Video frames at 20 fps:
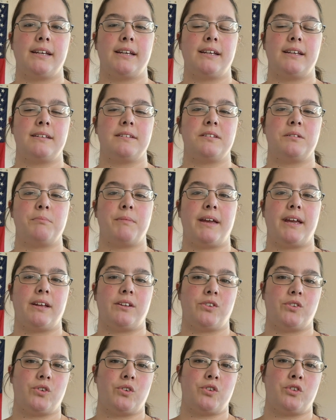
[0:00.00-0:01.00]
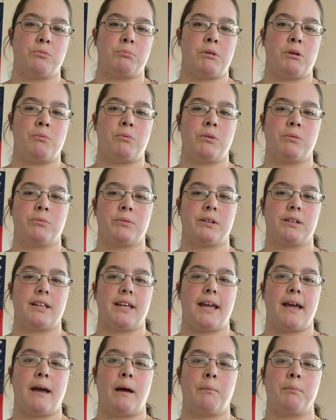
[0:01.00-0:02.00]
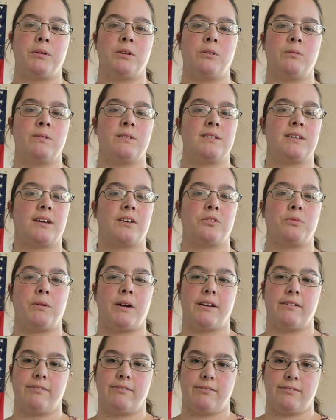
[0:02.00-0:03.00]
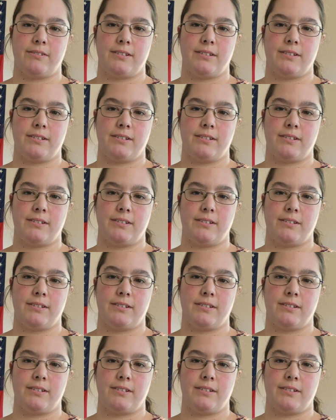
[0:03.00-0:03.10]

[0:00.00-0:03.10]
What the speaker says: and get some answers about what really happened to his ex-wife.